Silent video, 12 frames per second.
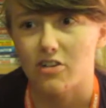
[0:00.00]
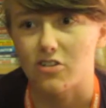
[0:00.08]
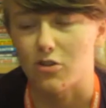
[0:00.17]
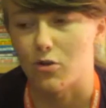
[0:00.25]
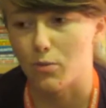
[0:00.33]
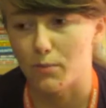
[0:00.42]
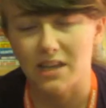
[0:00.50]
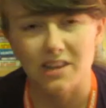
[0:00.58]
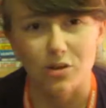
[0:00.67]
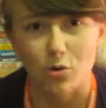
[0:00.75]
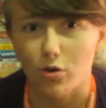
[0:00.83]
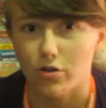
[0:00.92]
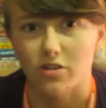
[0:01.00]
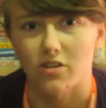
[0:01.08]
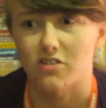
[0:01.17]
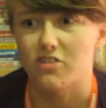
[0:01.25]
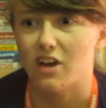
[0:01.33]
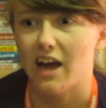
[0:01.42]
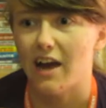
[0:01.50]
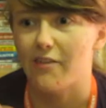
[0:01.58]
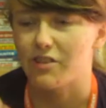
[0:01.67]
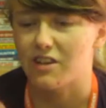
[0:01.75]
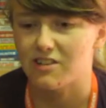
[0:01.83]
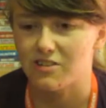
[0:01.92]
to meet the authors, to
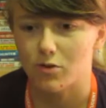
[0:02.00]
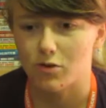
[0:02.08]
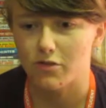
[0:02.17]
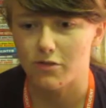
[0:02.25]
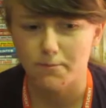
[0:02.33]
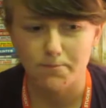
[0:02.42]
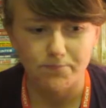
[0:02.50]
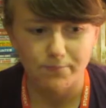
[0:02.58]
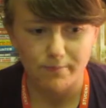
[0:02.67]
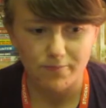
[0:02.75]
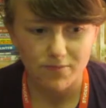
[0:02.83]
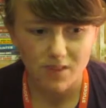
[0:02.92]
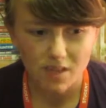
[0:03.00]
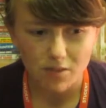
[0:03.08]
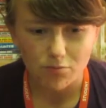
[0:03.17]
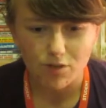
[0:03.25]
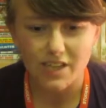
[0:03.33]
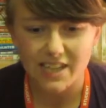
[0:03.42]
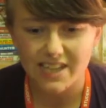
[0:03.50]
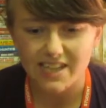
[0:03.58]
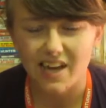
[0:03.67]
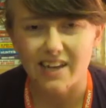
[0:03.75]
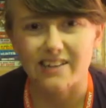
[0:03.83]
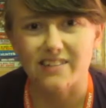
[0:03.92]
have this sort of really
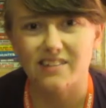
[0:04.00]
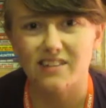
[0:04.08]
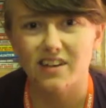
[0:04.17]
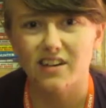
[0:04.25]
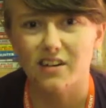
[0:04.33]
nice